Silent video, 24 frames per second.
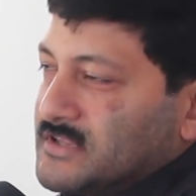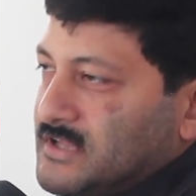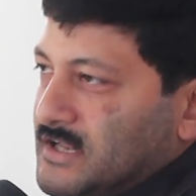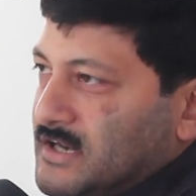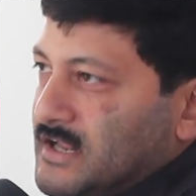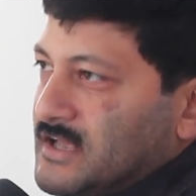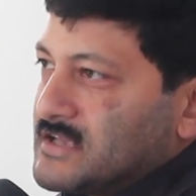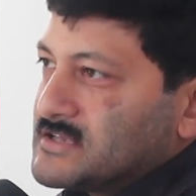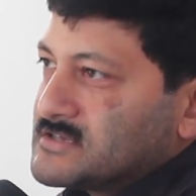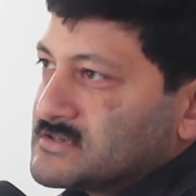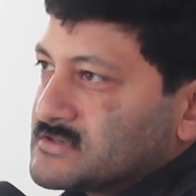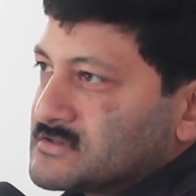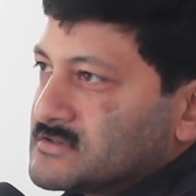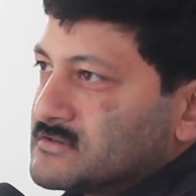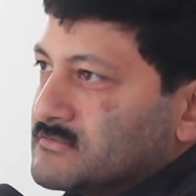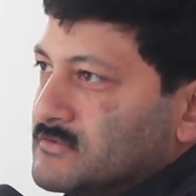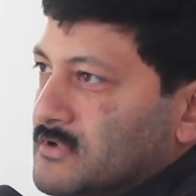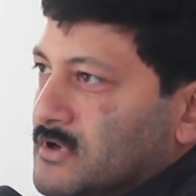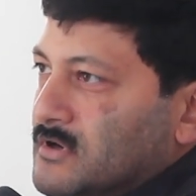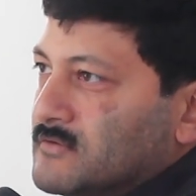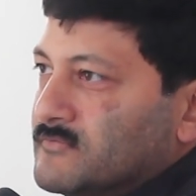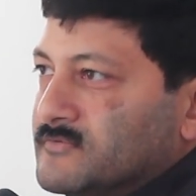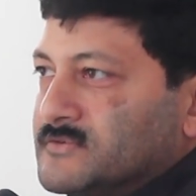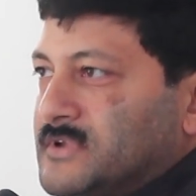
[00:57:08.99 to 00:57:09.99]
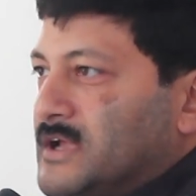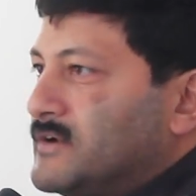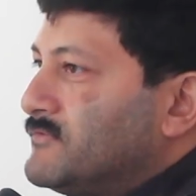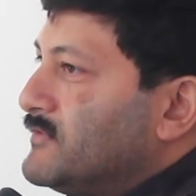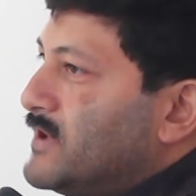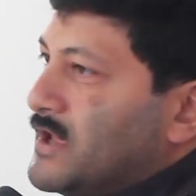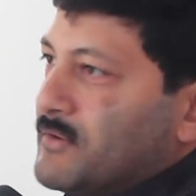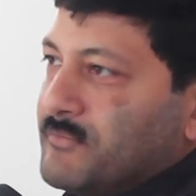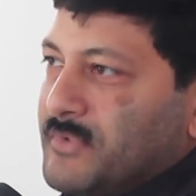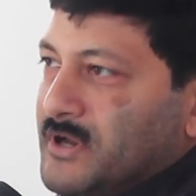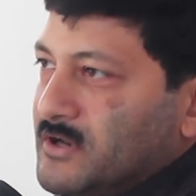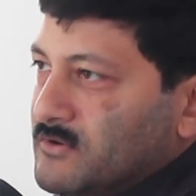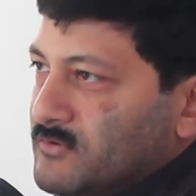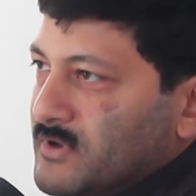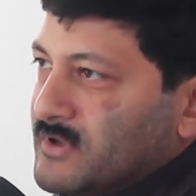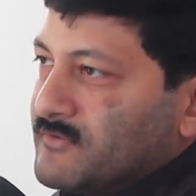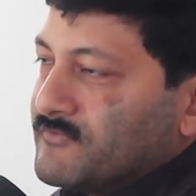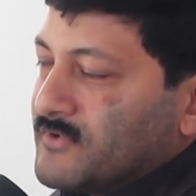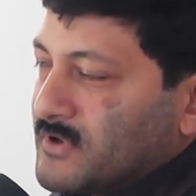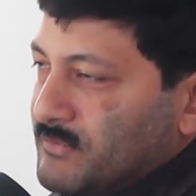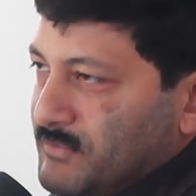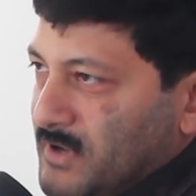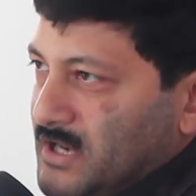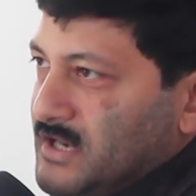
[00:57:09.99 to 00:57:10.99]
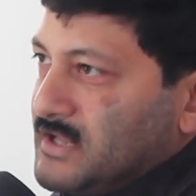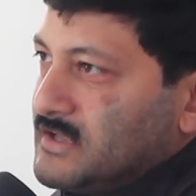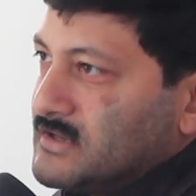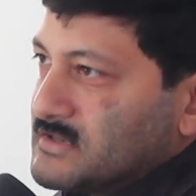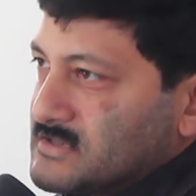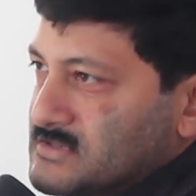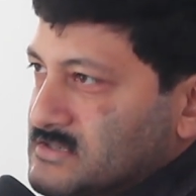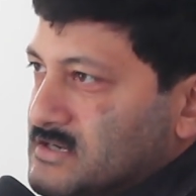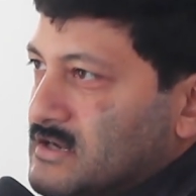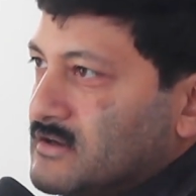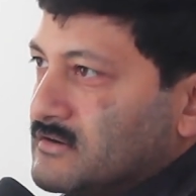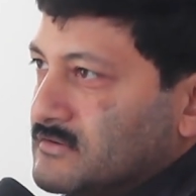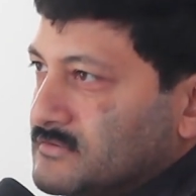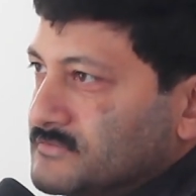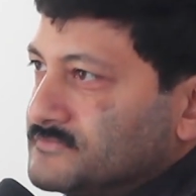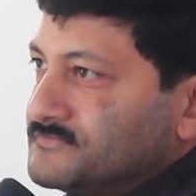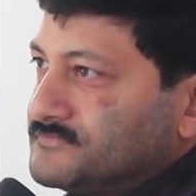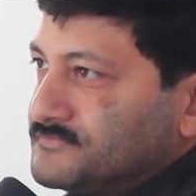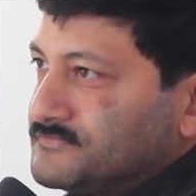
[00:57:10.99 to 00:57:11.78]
that we have been doing for many years now.